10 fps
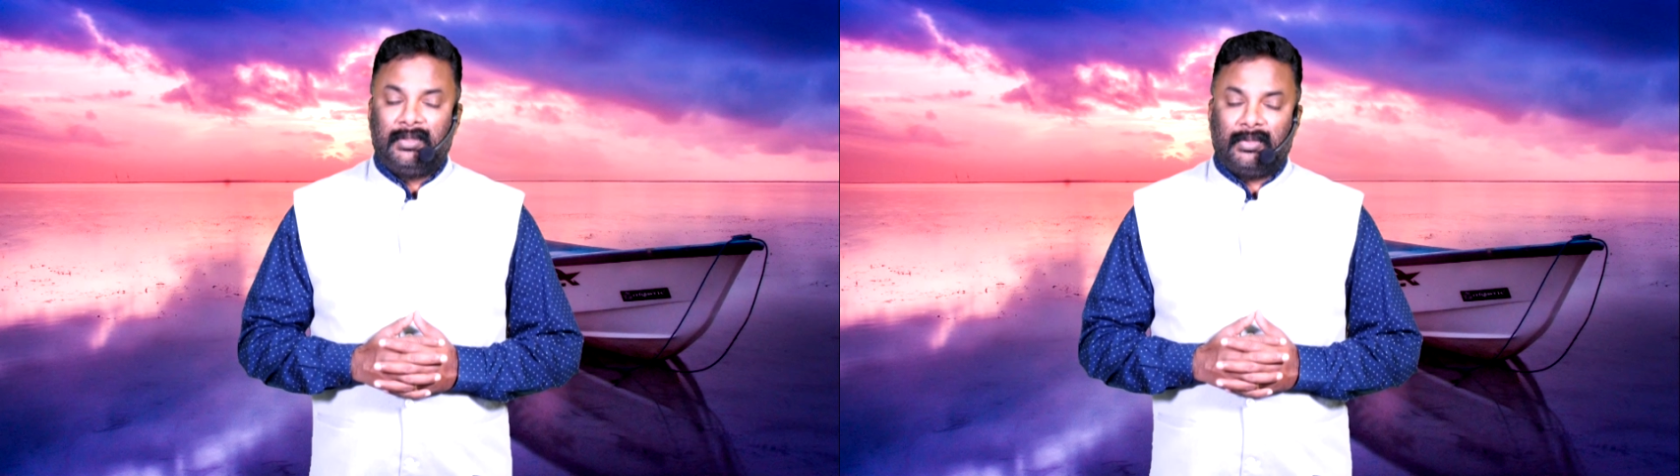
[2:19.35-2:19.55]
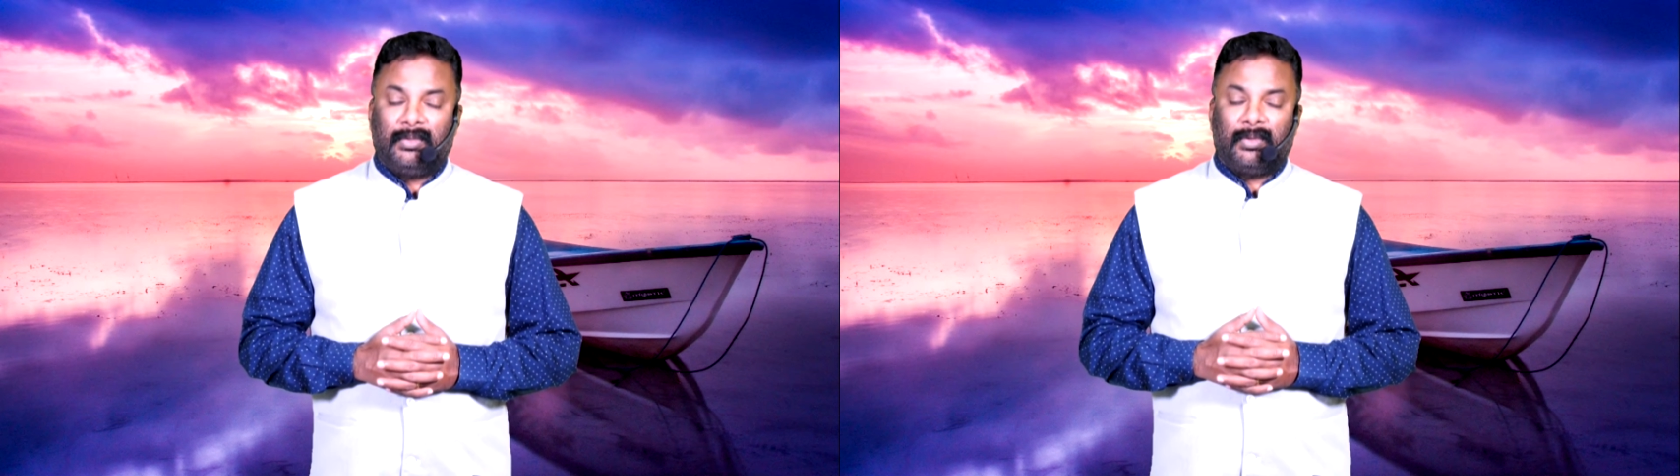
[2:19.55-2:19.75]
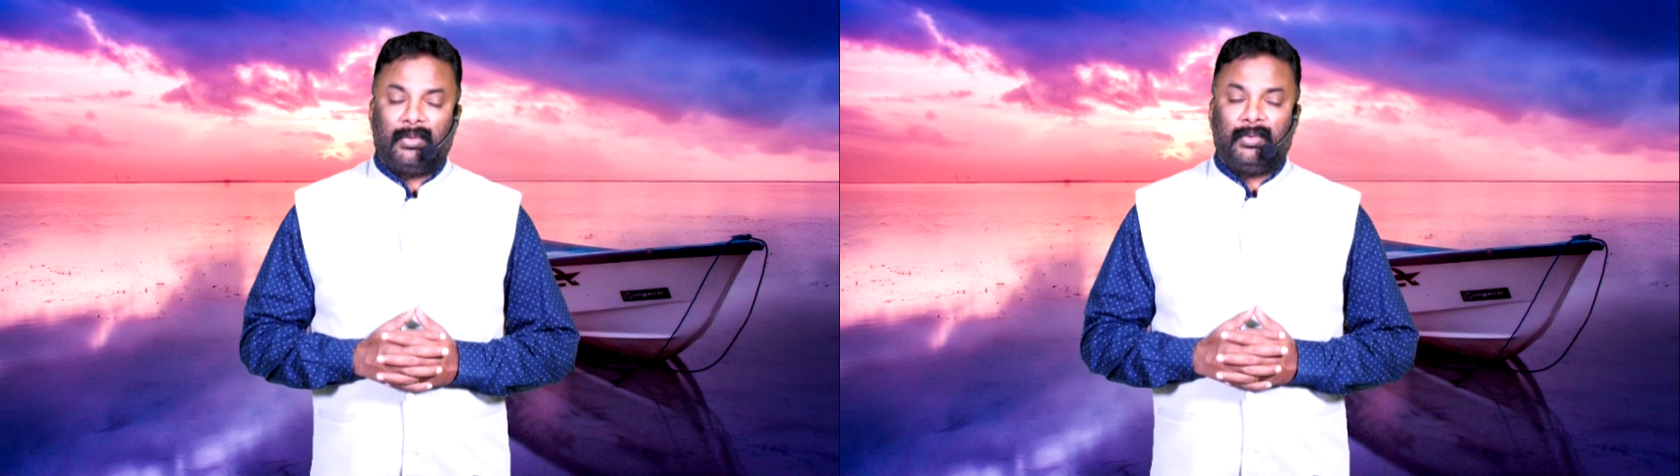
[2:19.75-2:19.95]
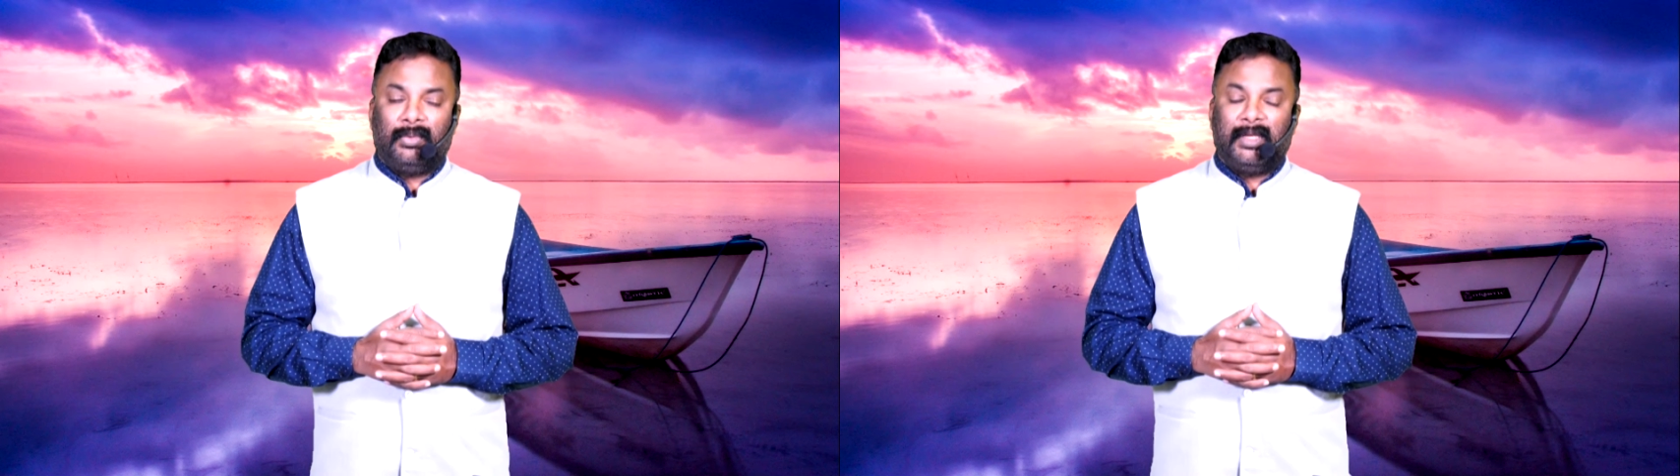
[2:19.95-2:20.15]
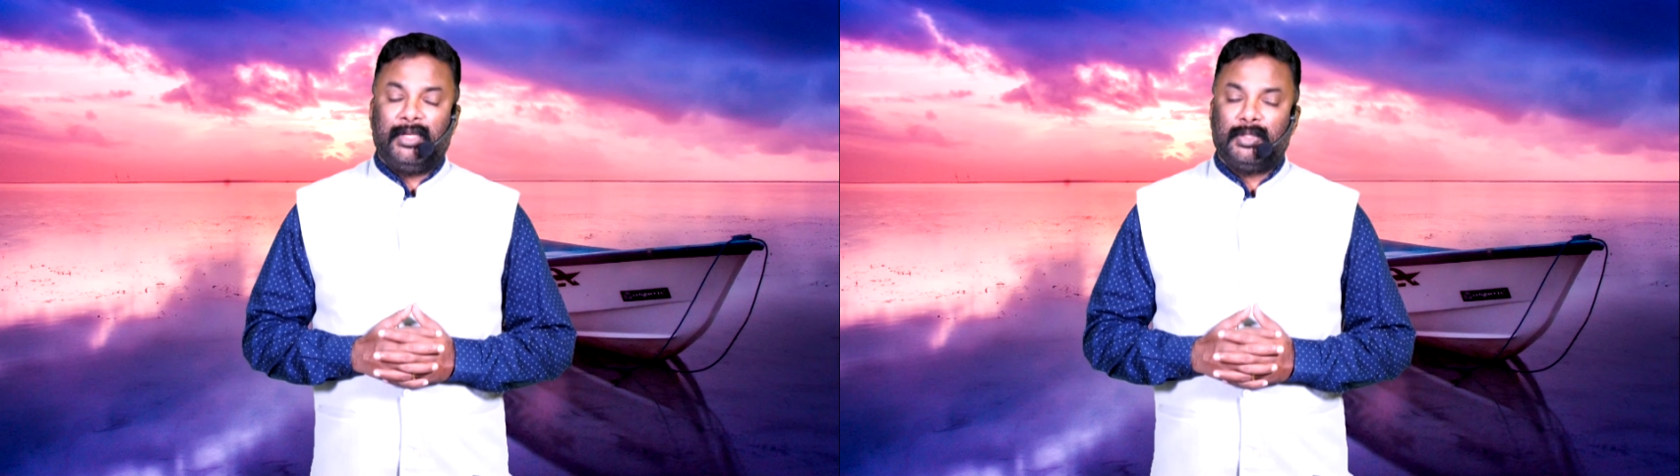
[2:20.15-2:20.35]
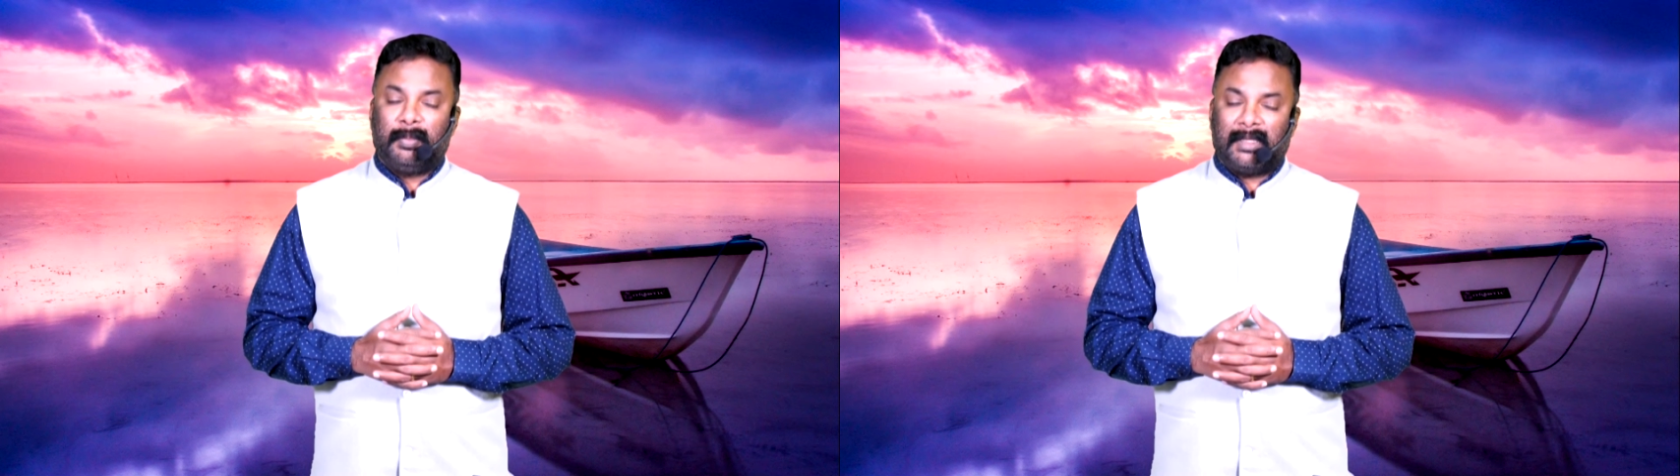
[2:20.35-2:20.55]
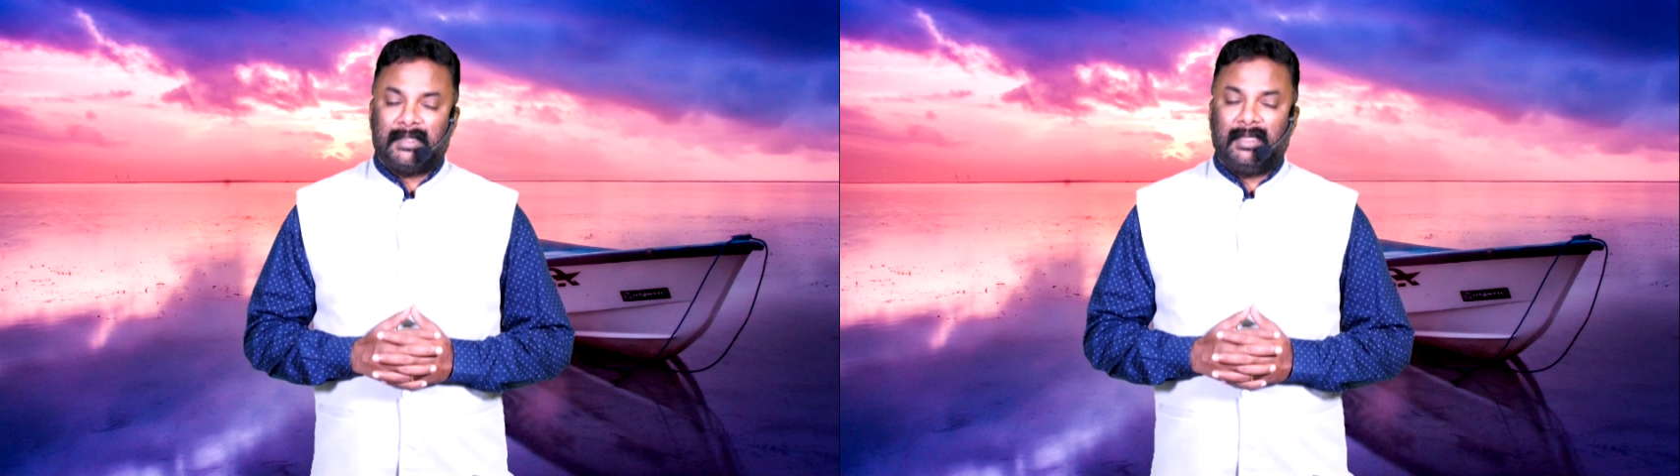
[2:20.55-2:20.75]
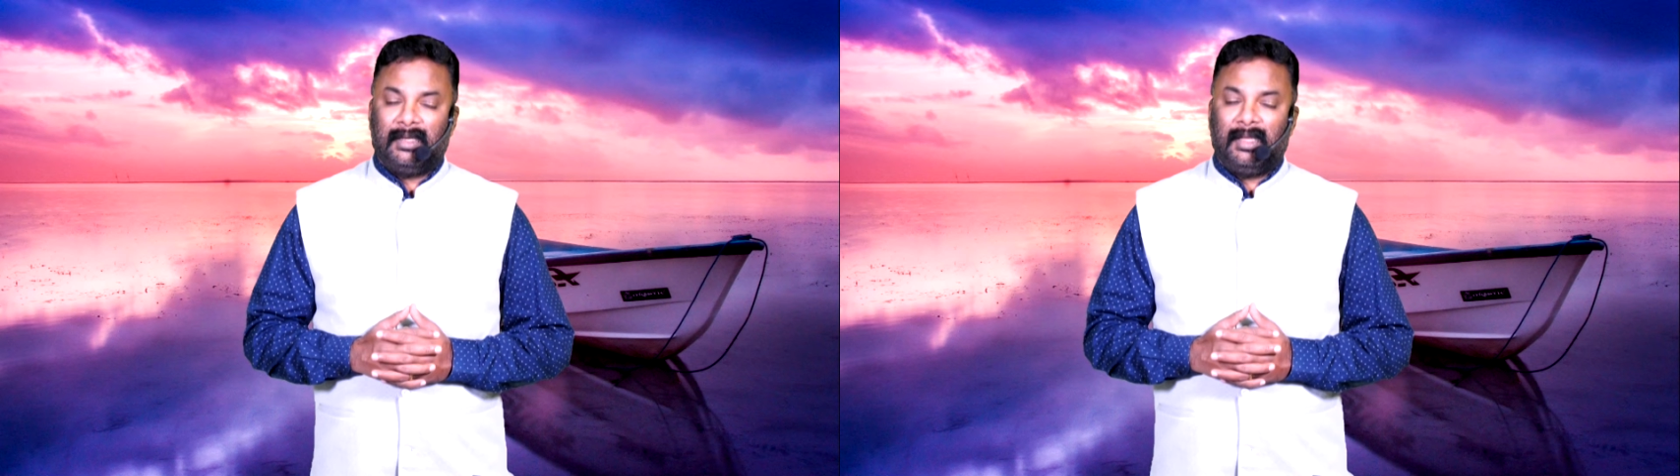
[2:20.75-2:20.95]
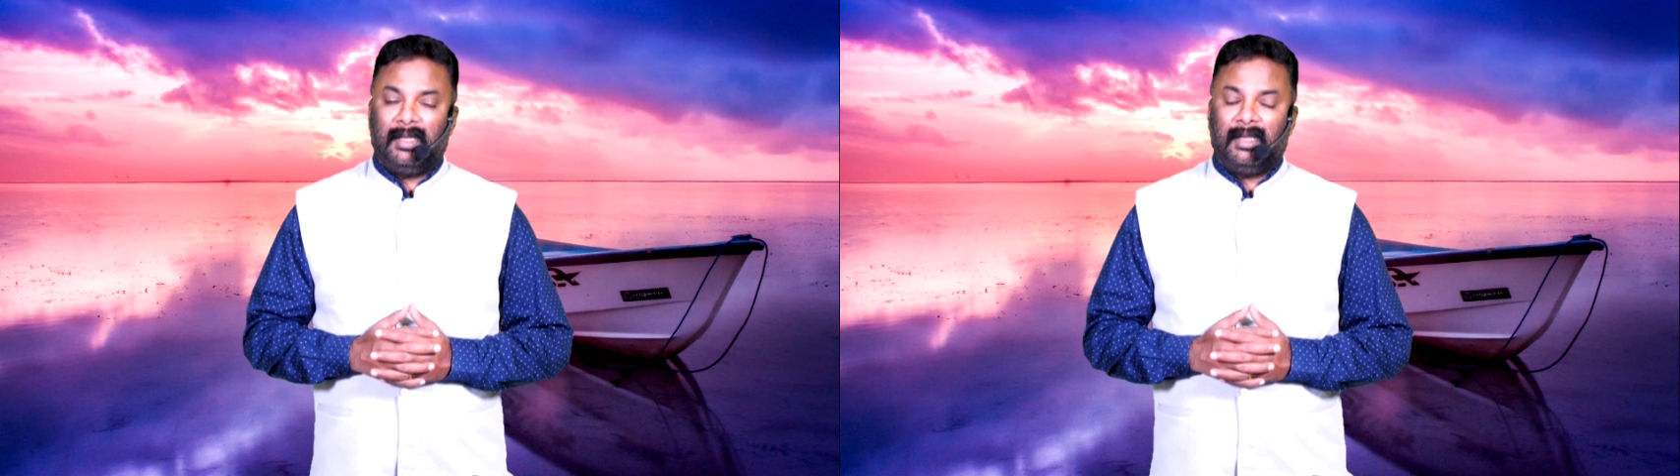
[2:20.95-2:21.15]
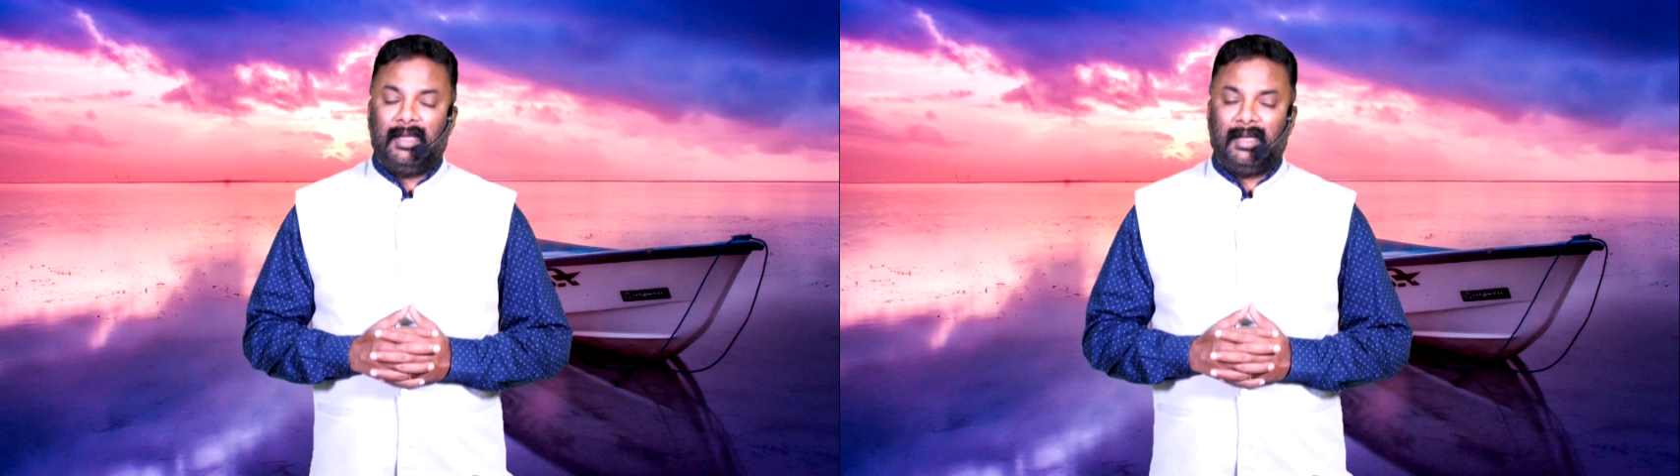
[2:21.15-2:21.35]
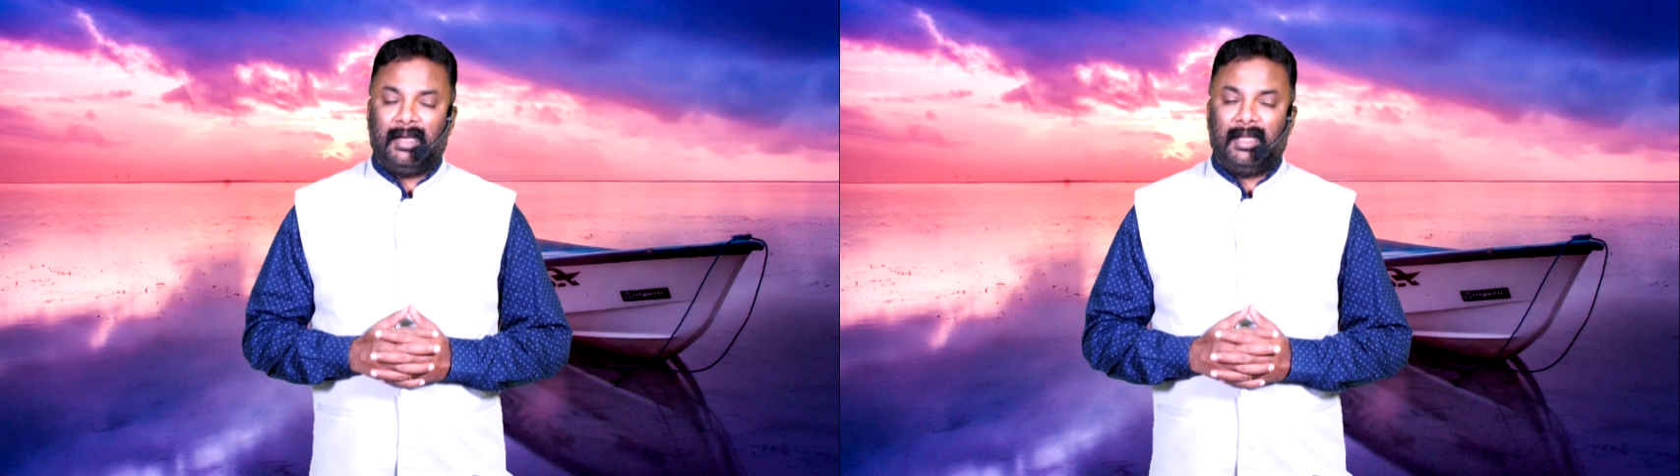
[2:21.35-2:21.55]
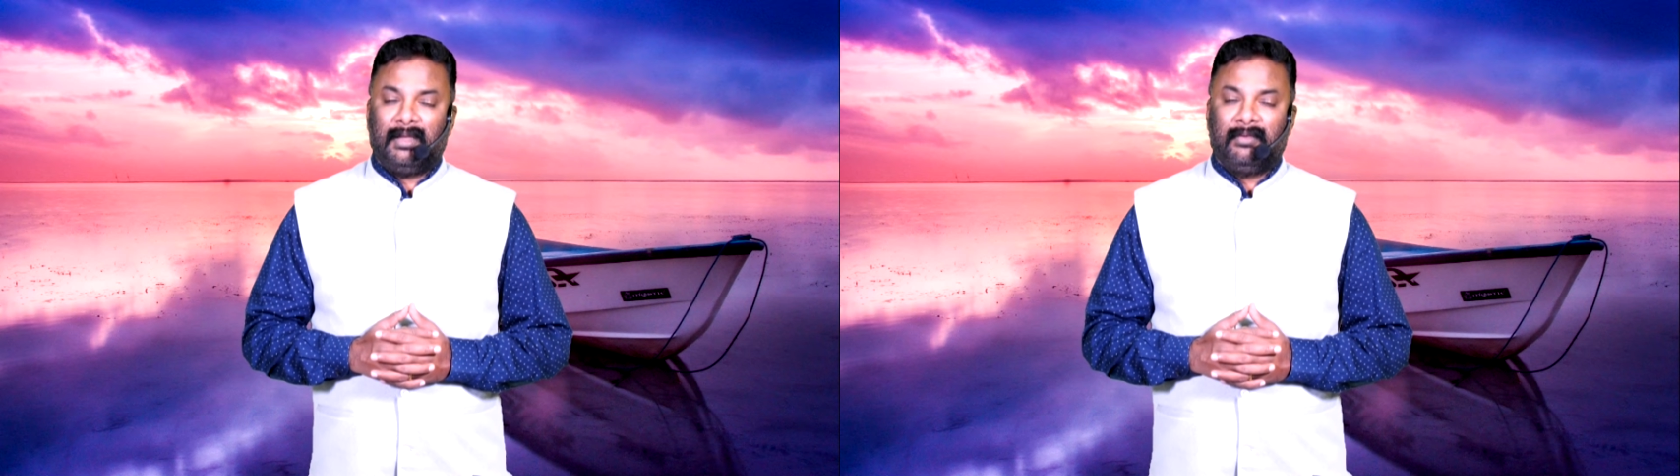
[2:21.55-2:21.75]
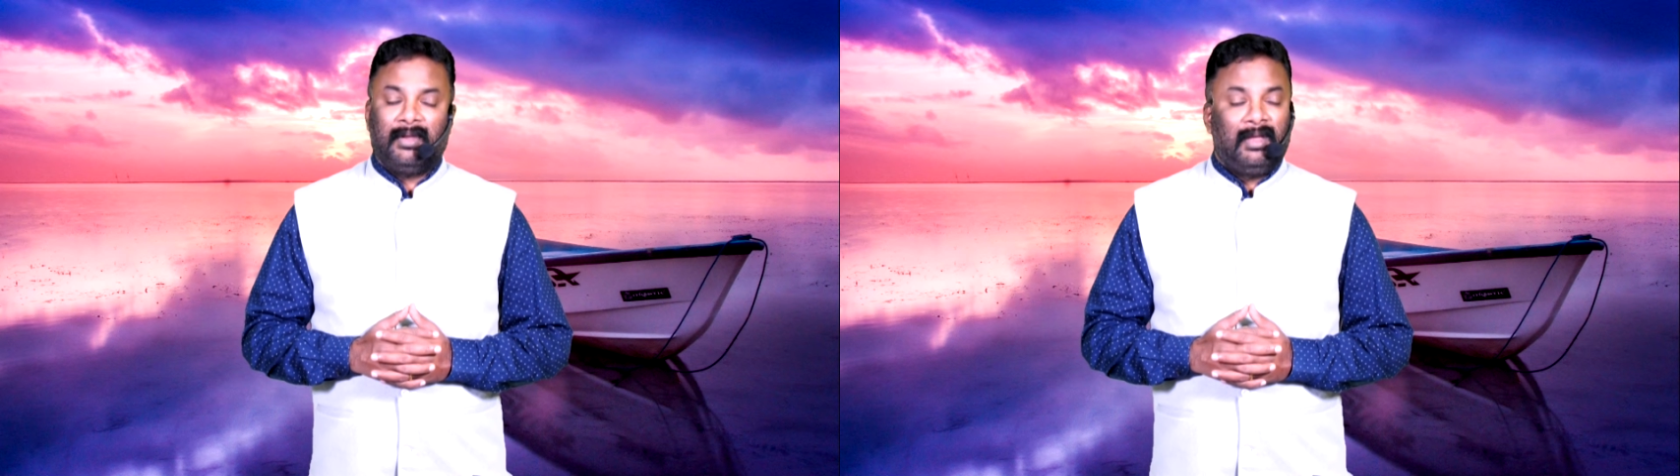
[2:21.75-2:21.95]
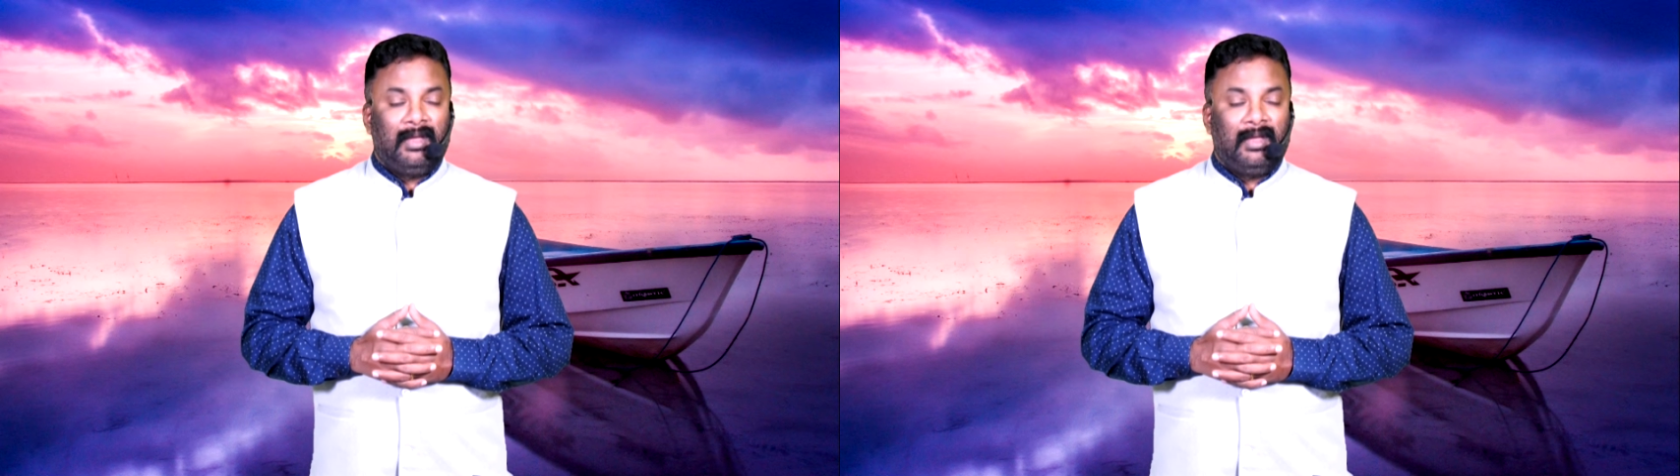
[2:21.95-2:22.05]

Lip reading: to grow each passing day in our life.